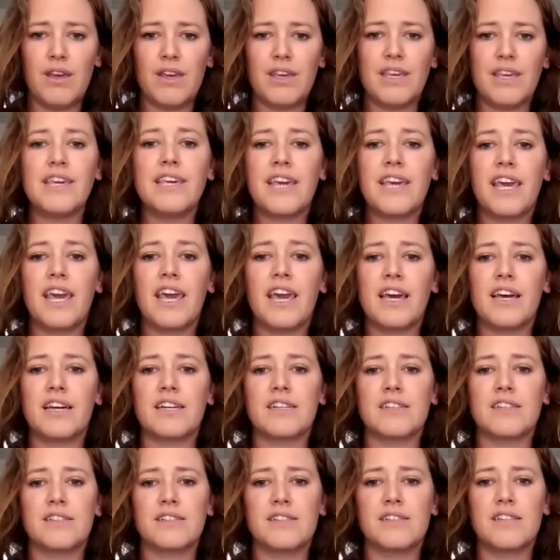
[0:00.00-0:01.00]
He right.
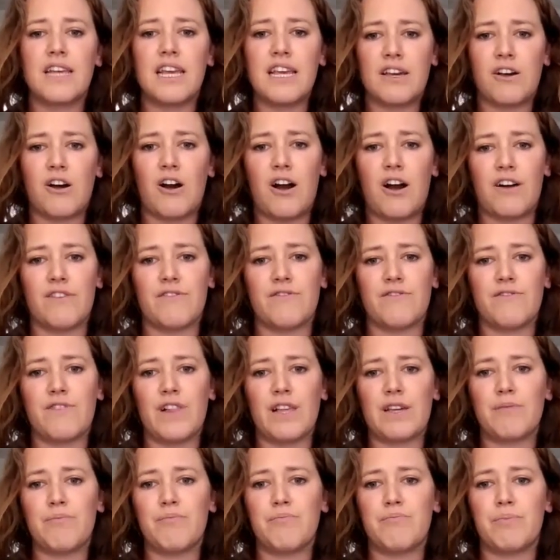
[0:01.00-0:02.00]
can't take off
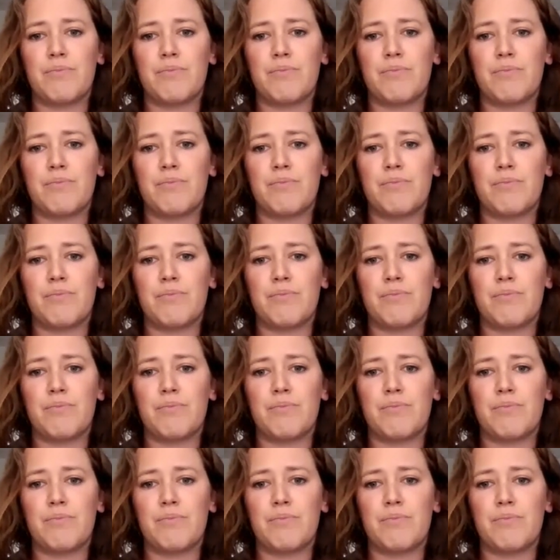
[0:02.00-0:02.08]
like